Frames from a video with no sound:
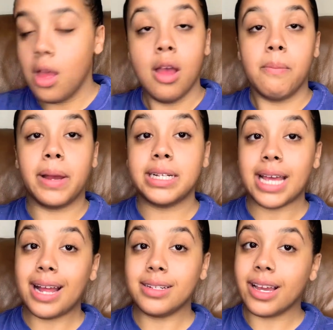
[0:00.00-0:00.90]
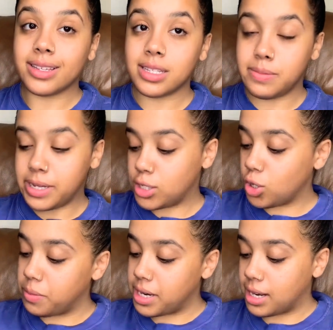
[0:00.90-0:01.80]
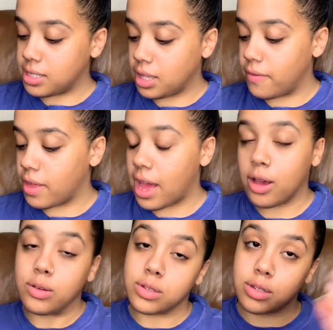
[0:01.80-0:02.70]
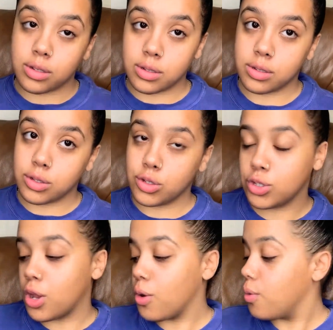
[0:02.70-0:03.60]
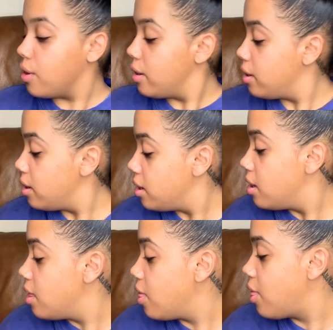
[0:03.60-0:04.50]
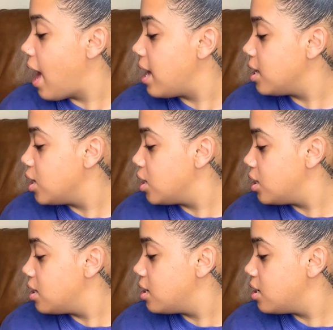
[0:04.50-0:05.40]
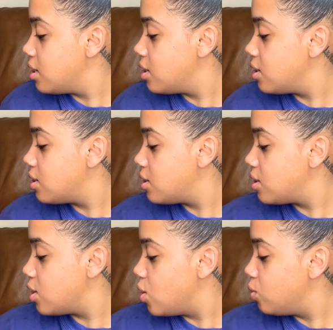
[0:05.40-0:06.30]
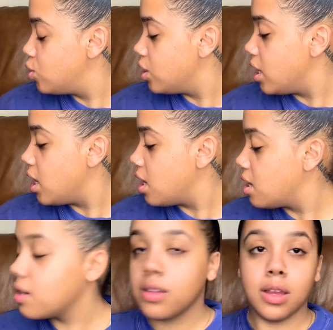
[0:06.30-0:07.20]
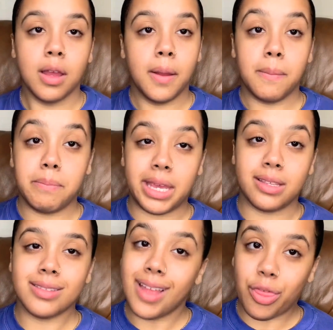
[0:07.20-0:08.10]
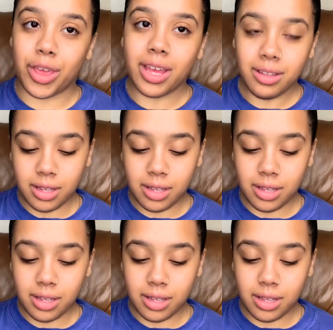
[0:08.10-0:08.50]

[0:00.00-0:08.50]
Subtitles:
My dad texted me and told me not to leave the house. So that usually means nothing.